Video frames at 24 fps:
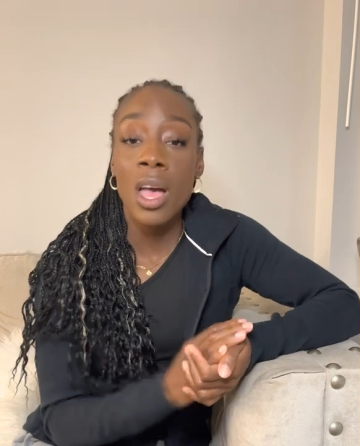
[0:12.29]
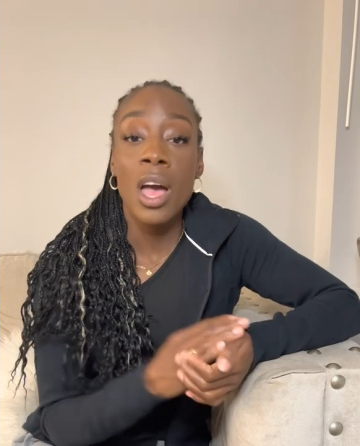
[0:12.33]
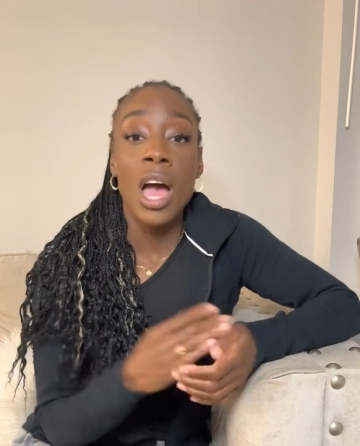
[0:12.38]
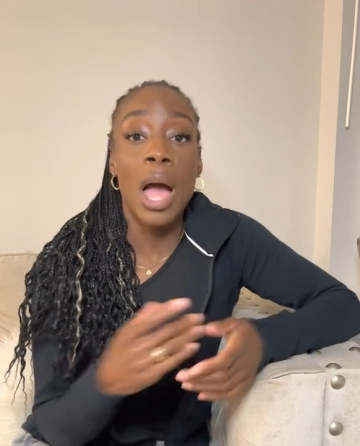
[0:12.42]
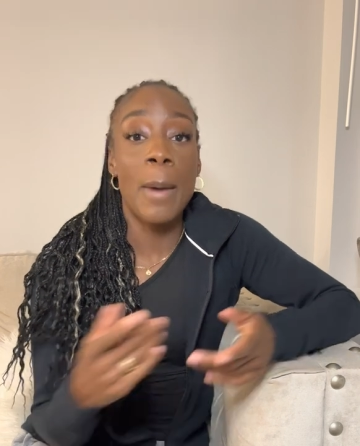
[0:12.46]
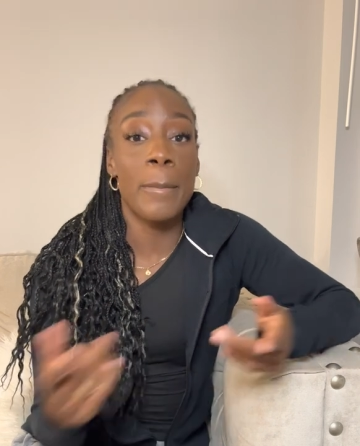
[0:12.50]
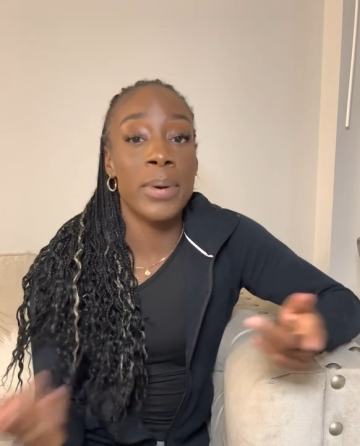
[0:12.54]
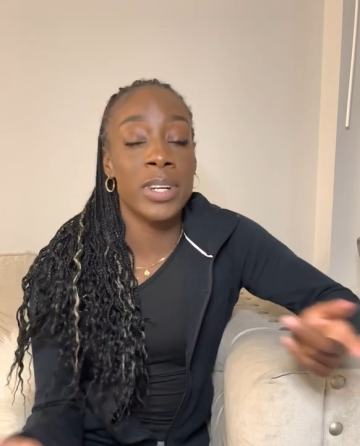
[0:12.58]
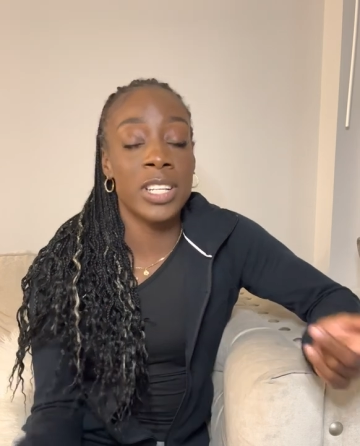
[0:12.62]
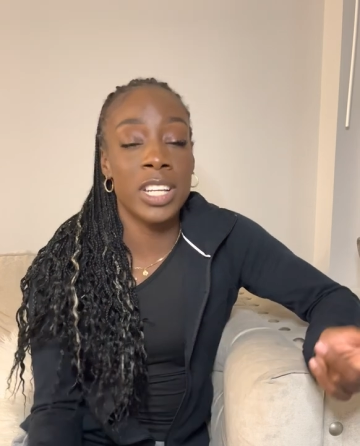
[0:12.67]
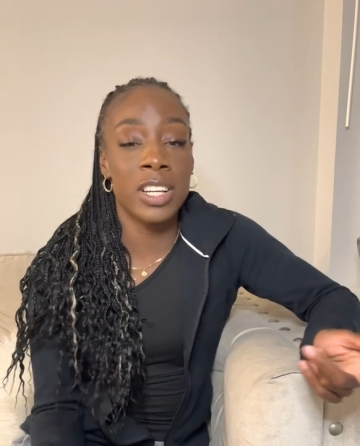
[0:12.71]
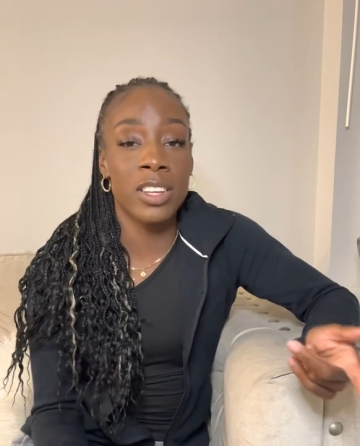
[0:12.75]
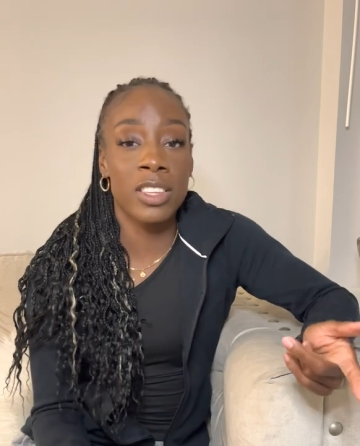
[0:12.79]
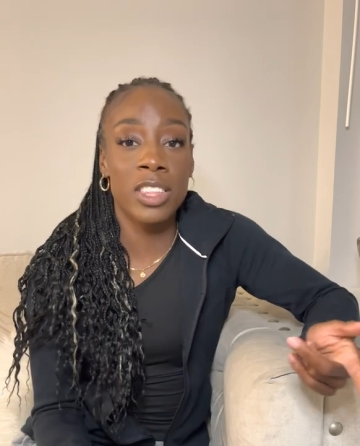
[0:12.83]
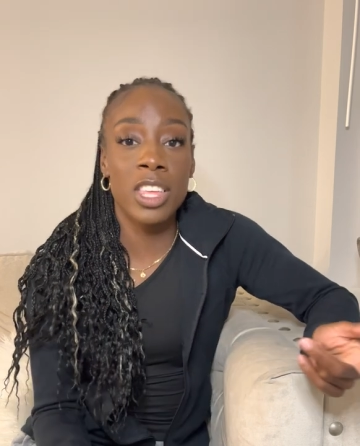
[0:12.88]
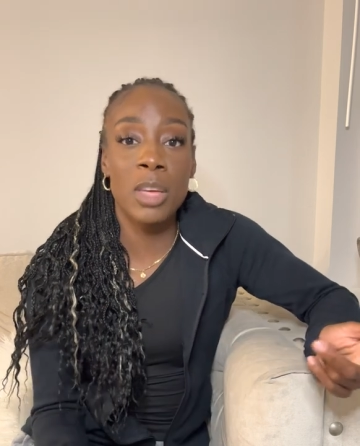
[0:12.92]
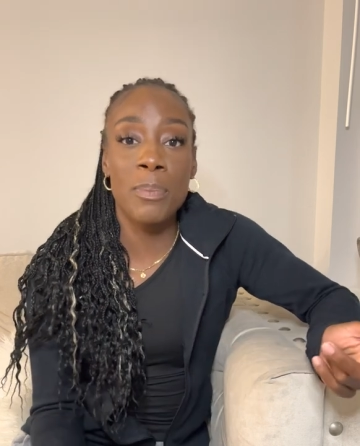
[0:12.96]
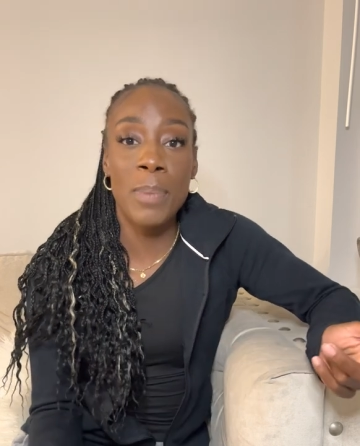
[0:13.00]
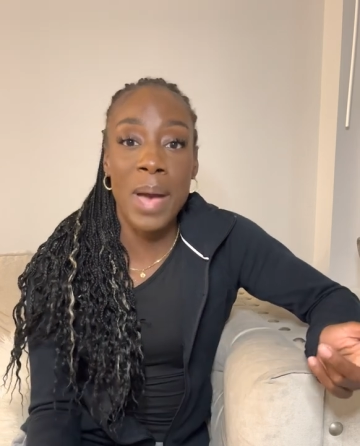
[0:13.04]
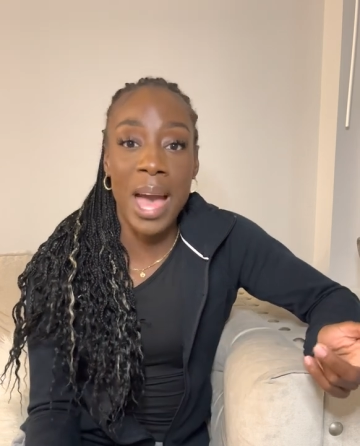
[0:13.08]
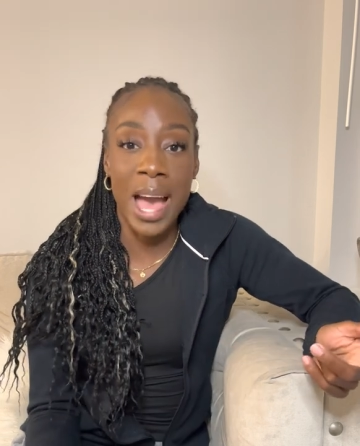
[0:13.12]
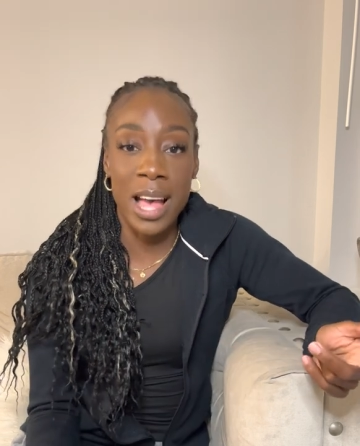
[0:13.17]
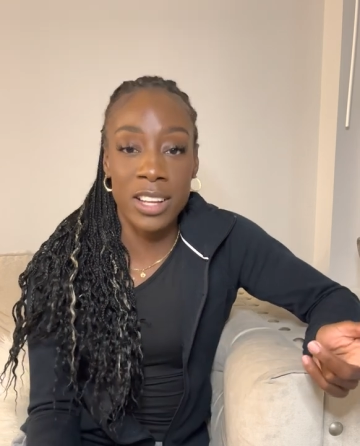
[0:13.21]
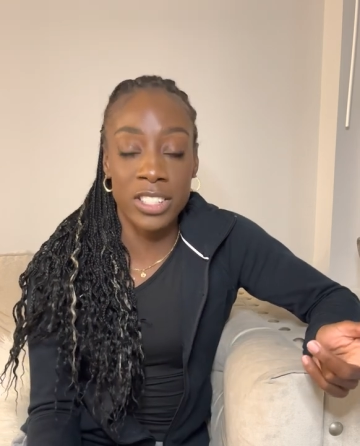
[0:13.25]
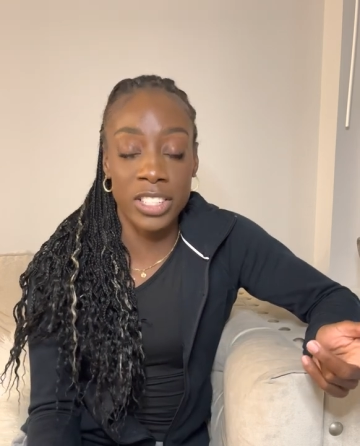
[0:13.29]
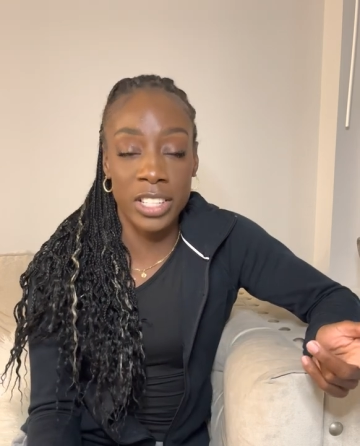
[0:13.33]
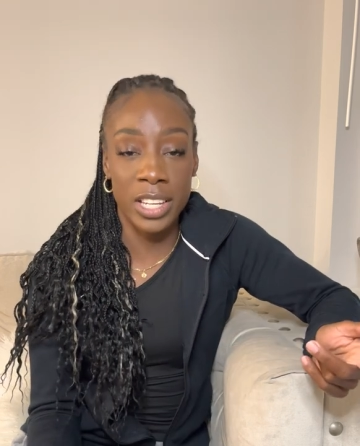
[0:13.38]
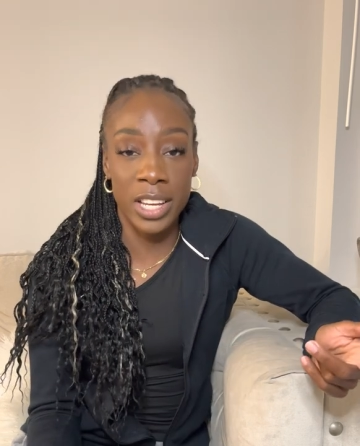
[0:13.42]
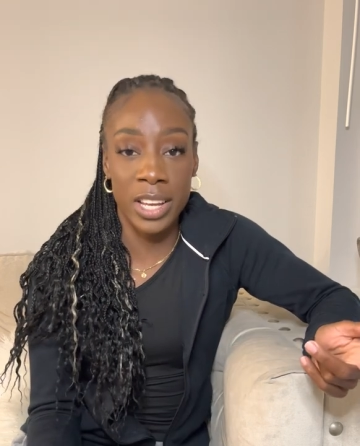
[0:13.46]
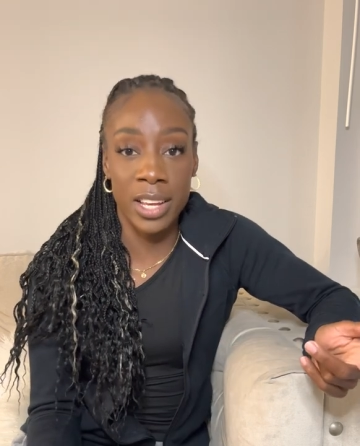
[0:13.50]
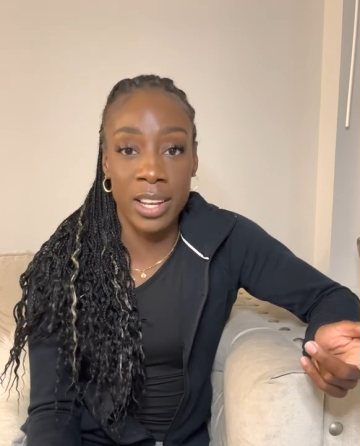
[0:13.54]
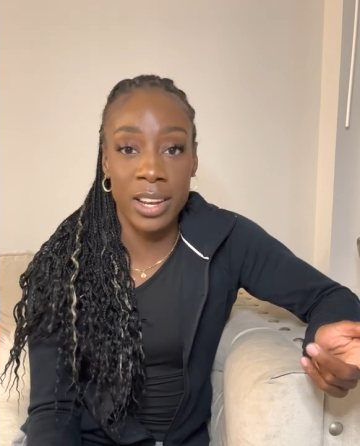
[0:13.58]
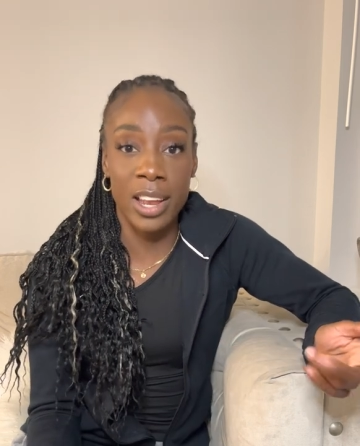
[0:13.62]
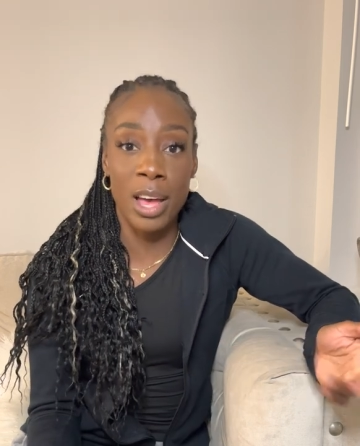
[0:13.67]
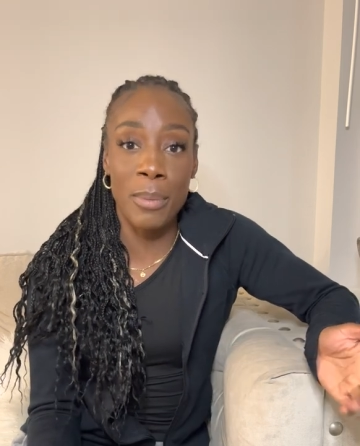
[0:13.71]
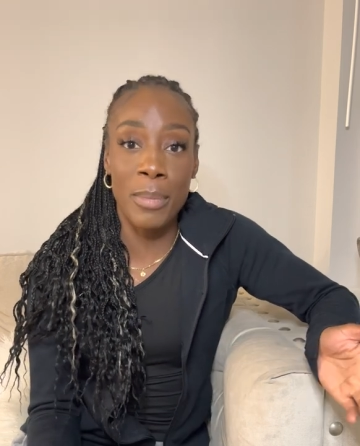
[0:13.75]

I'm particularly passionate